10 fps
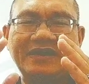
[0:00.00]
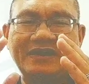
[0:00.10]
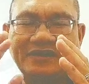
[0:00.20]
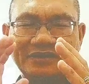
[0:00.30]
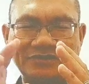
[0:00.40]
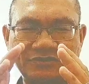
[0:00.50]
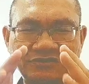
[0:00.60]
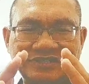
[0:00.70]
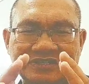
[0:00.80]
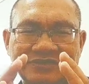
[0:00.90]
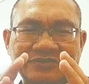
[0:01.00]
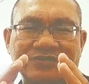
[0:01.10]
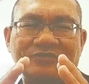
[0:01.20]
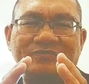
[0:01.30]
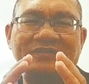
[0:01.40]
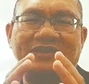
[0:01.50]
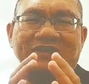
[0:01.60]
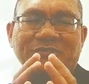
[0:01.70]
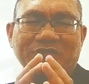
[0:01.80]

in conclusion, hope that it